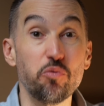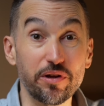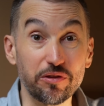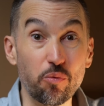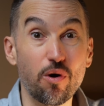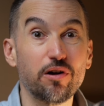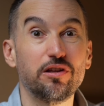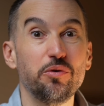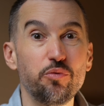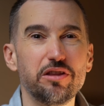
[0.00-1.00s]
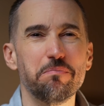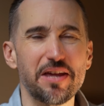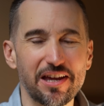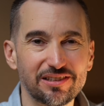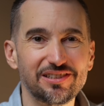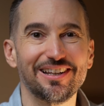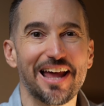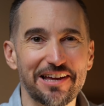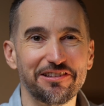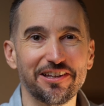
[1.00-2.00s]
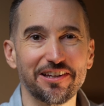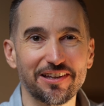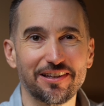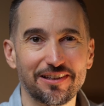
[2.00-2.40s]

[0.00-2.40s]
when working with mixed lighting.